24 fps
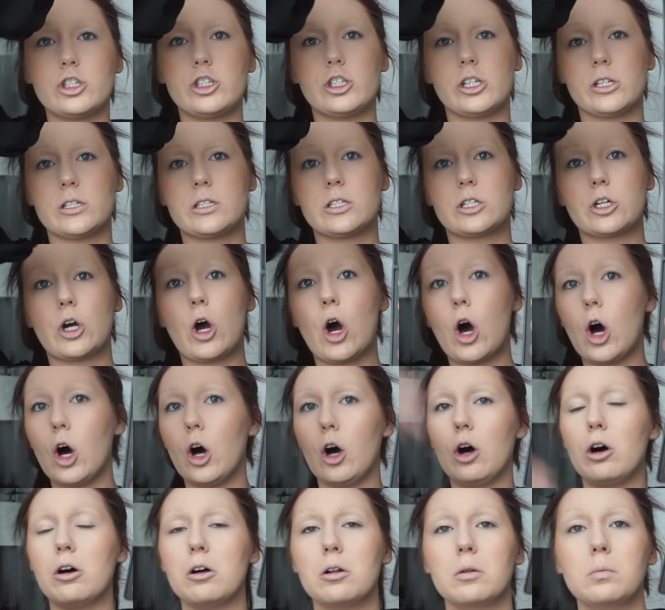just
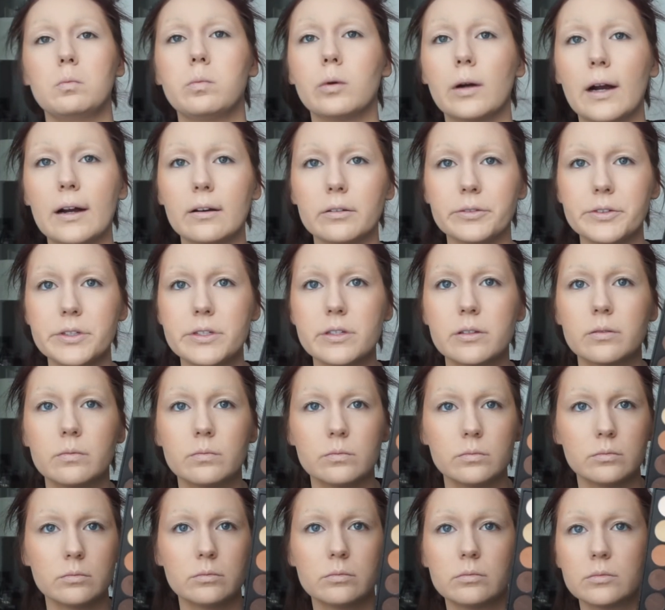all browns,
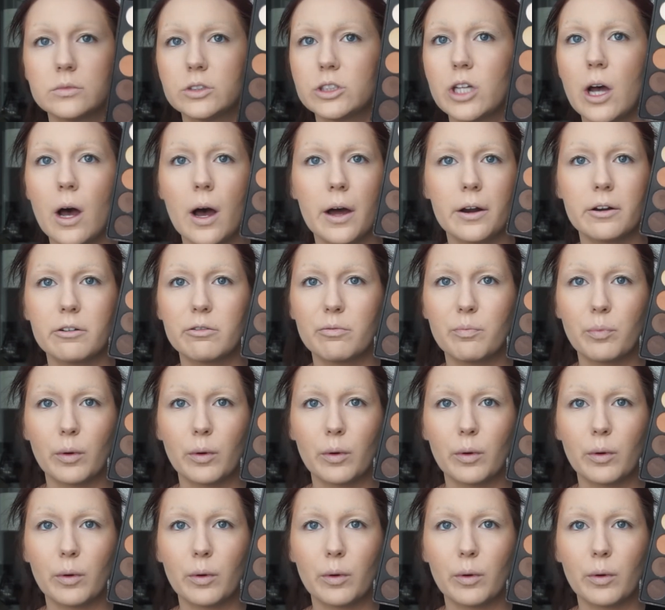ton of